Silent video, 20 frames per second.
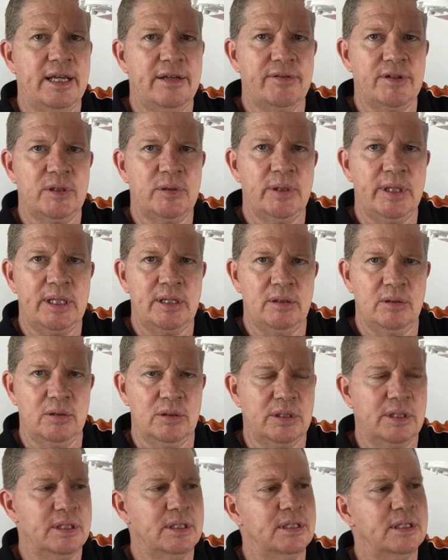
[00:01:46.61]
have a quick
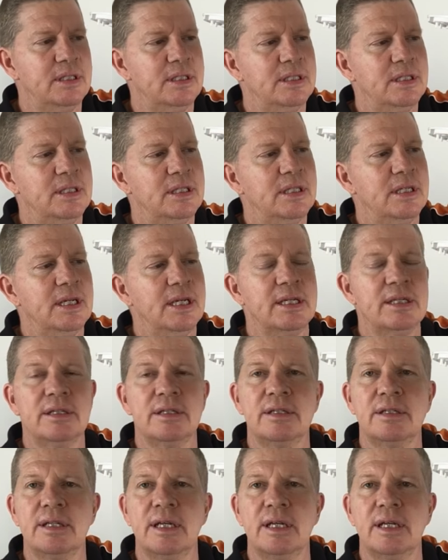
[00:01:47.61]
look at,